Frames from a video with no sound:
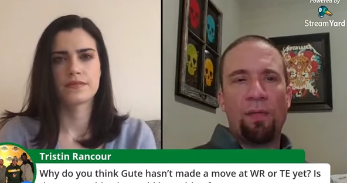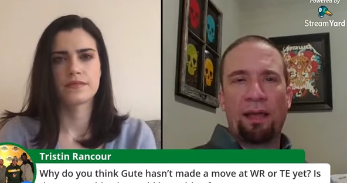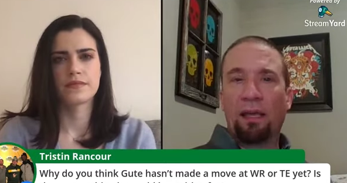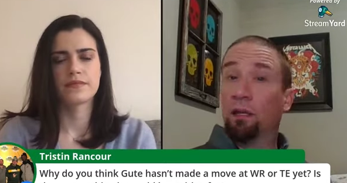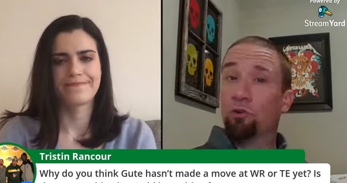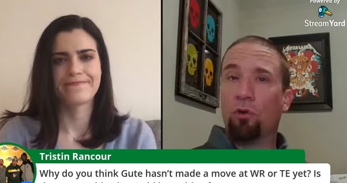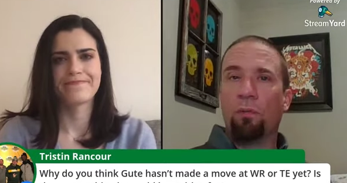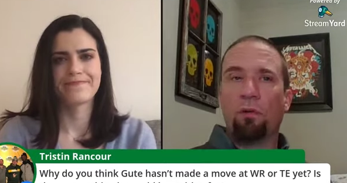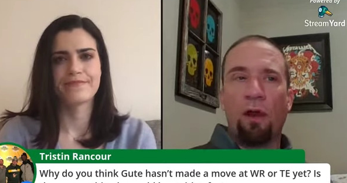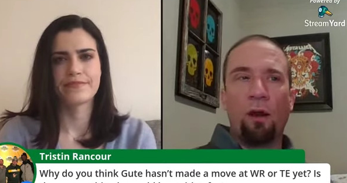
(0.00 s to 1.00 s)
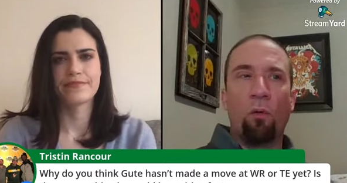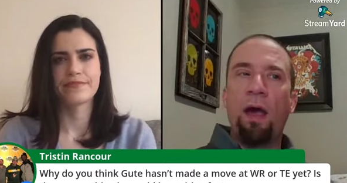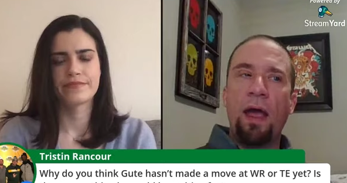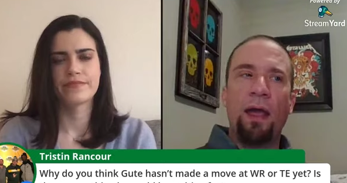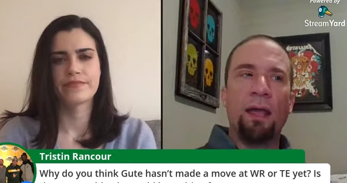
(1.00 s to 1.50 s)
Speaker 1: that can contribute right
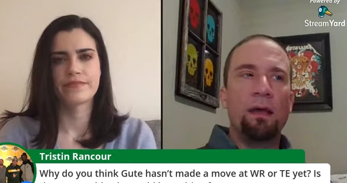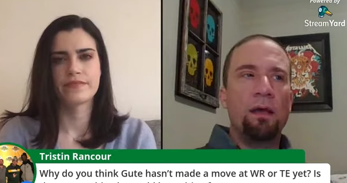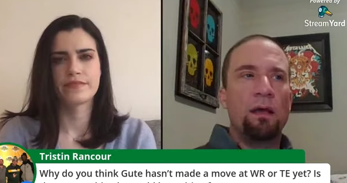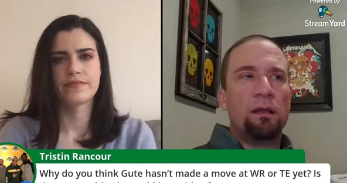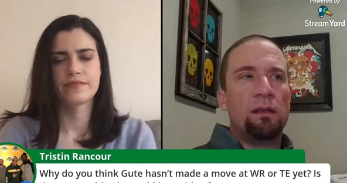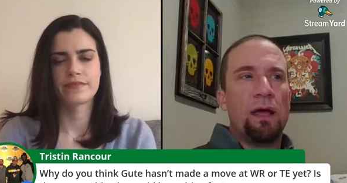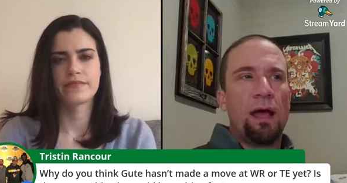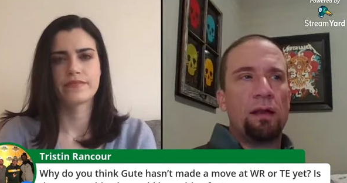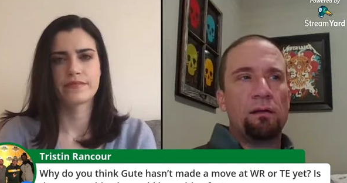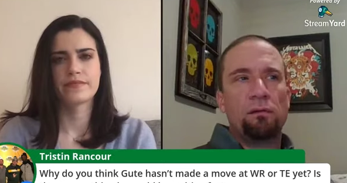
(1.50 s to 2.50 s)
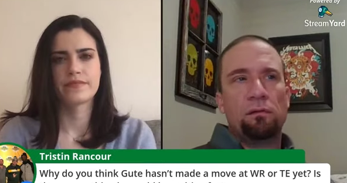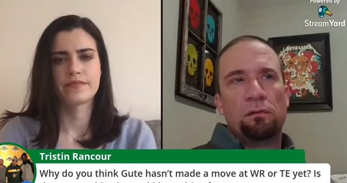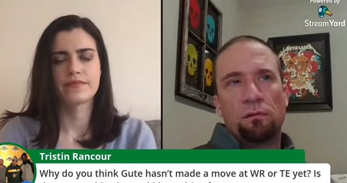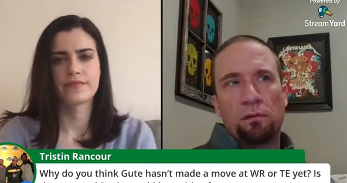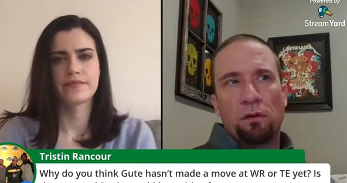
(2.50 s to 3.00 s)
away that
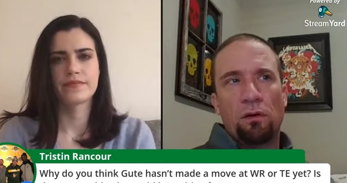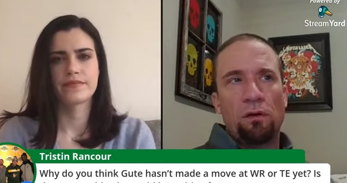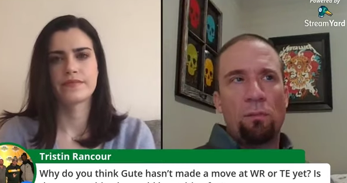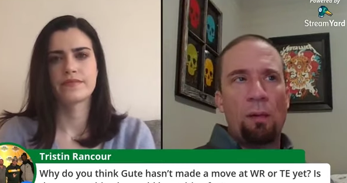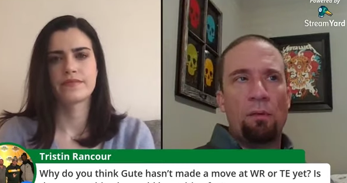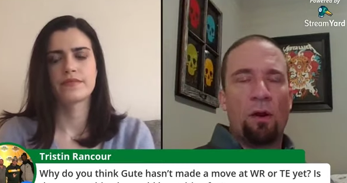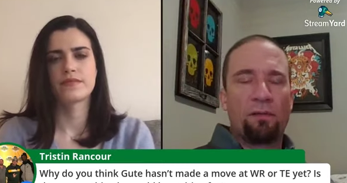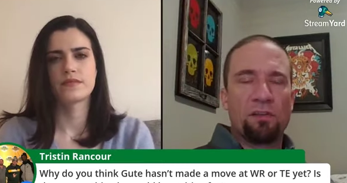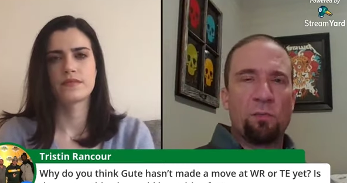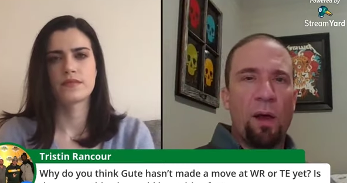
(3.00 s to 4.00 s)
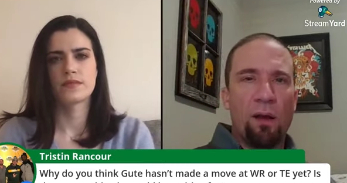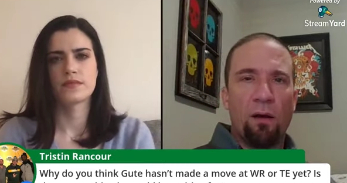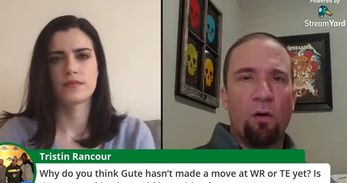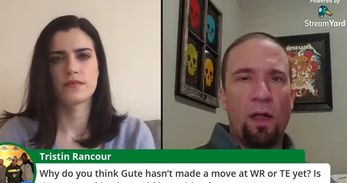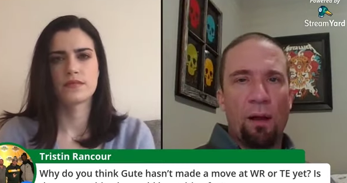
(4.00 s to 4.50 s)
you, you maybe don't have to spend
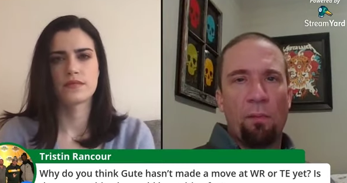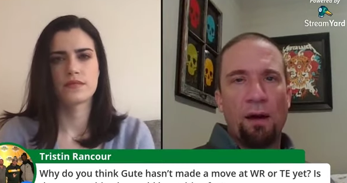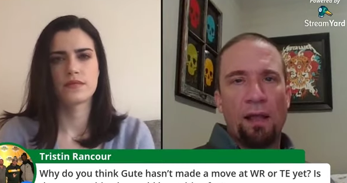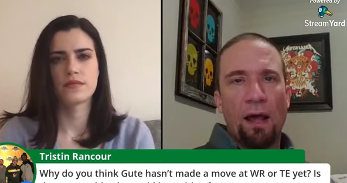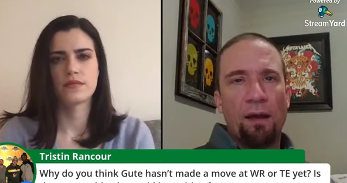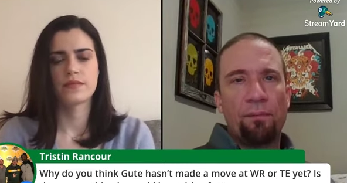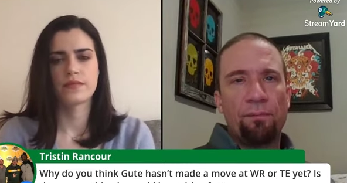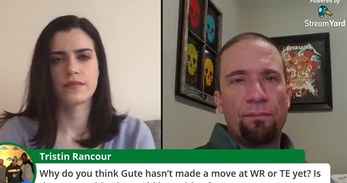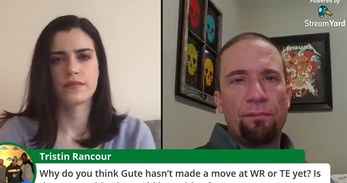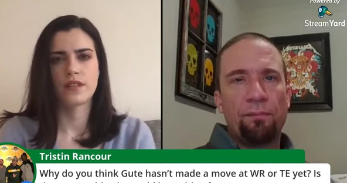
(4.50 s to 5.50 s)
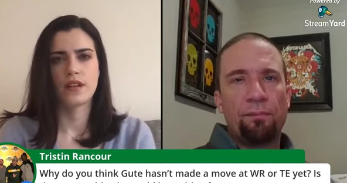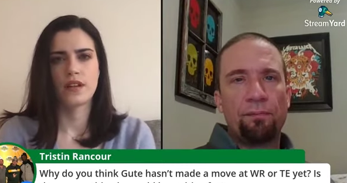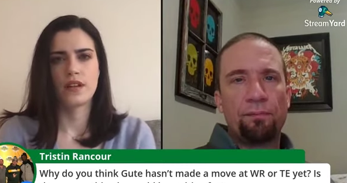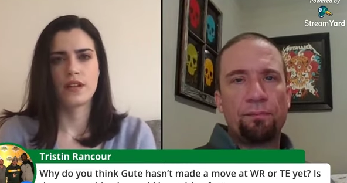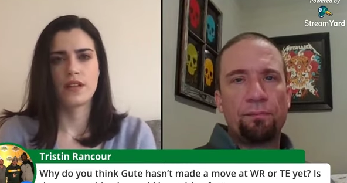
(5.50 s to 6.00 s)
a whole lot of money on.
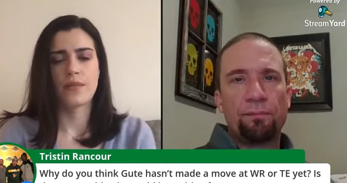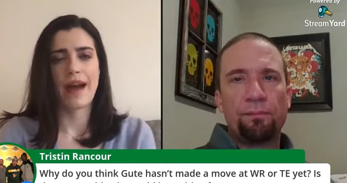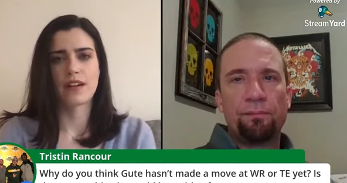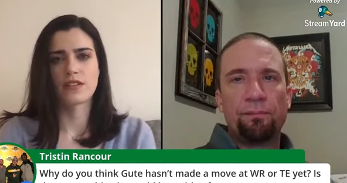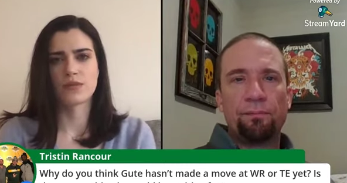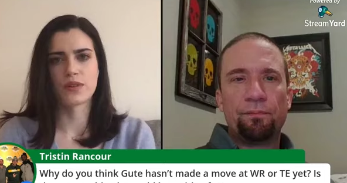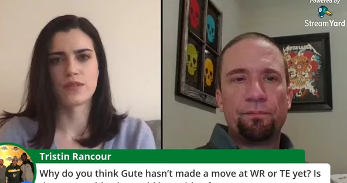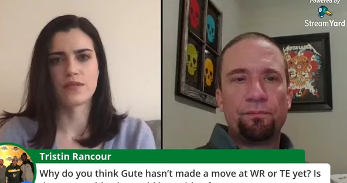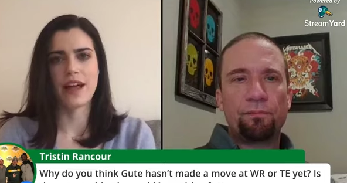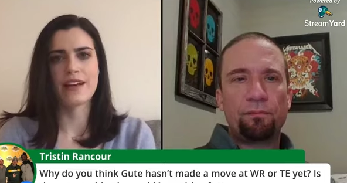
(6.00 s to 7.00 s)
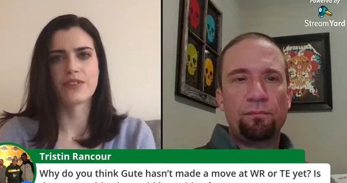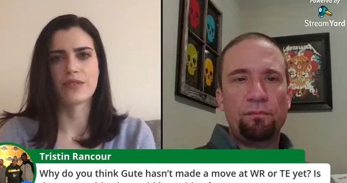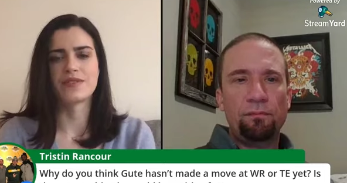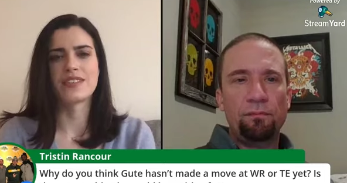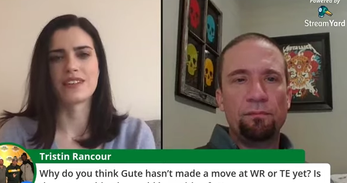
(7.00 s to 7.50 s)
Speaker 2: The Packers would have liked to
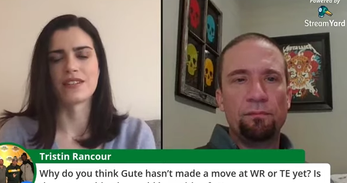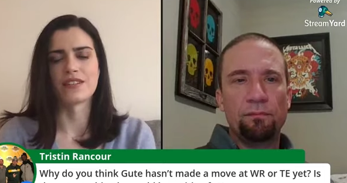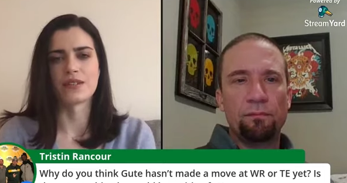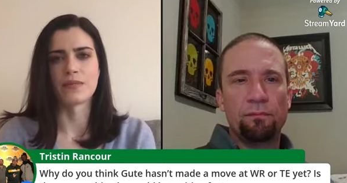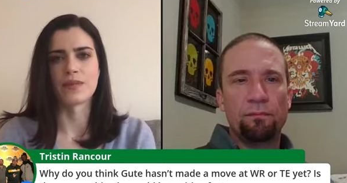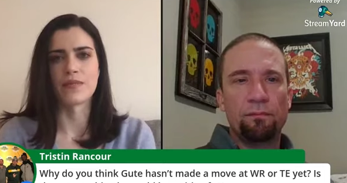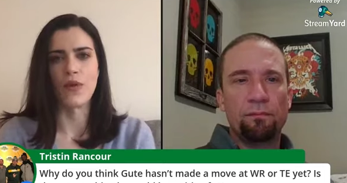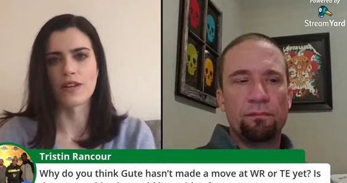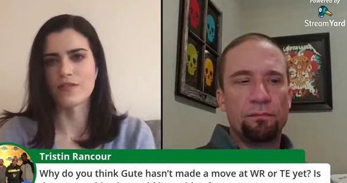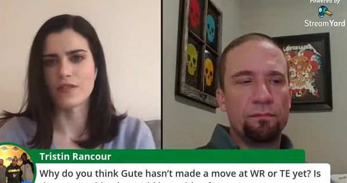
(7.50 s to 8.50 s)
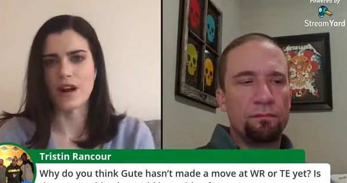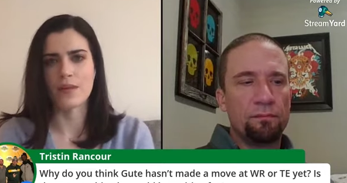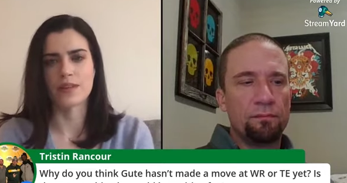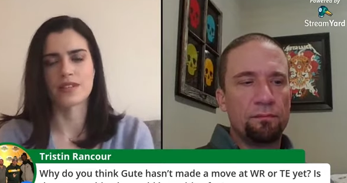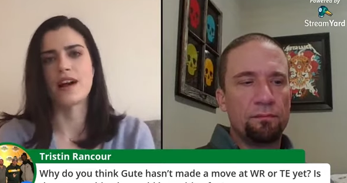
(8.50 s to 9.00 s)
have seen a little bit more of
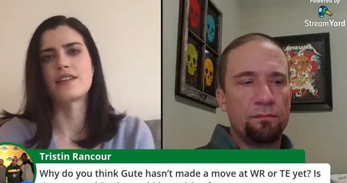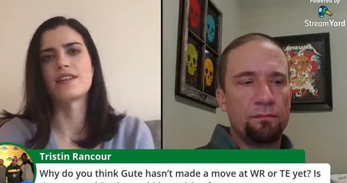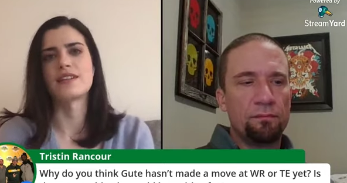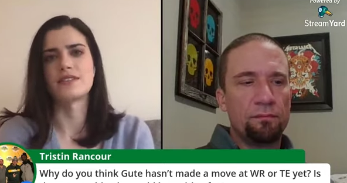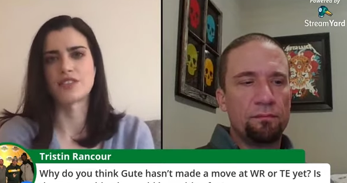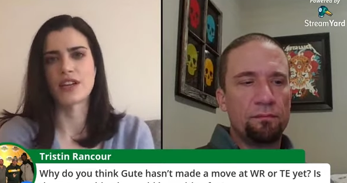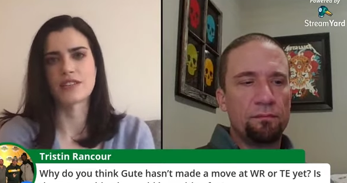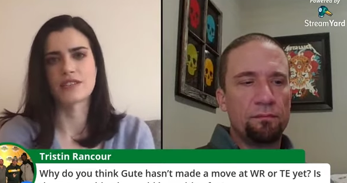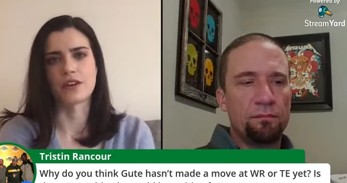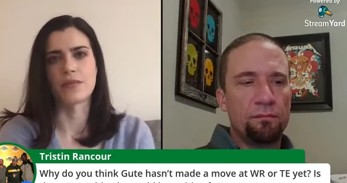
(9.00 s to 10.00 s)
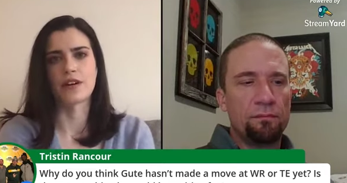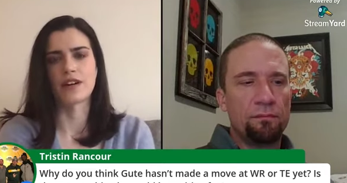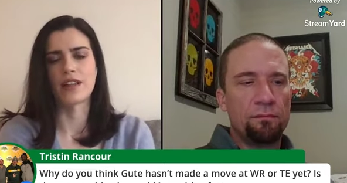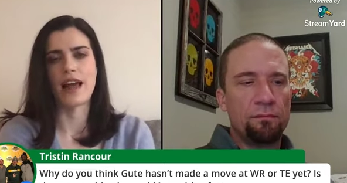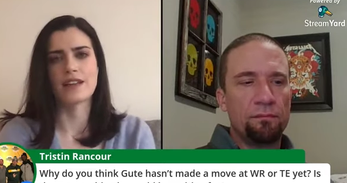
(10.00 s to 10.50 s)
Robert Tonyan and Jace
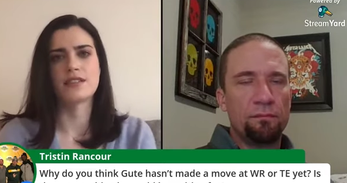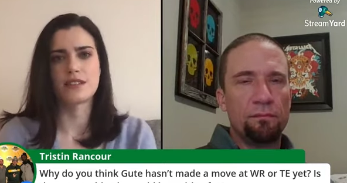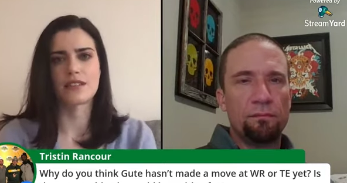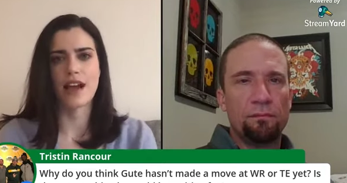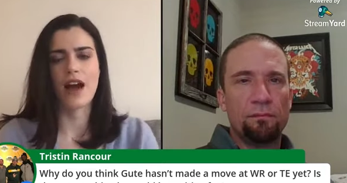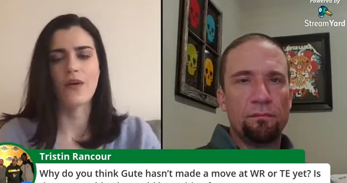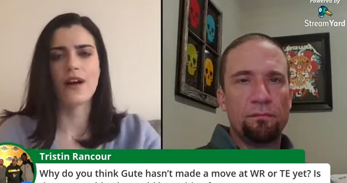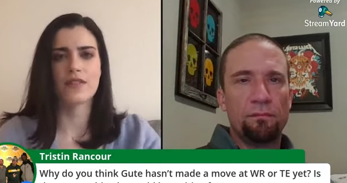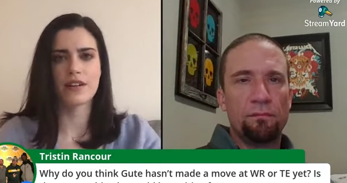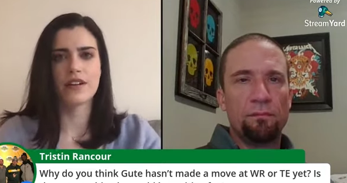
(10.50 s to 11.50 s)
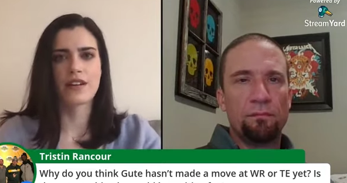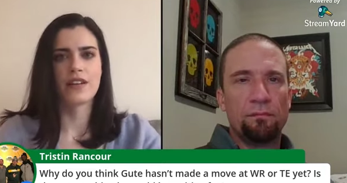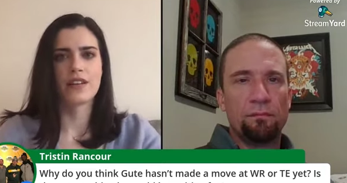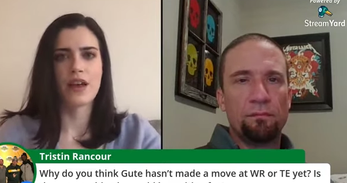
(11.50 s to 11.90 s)
Sternberger last season. However, they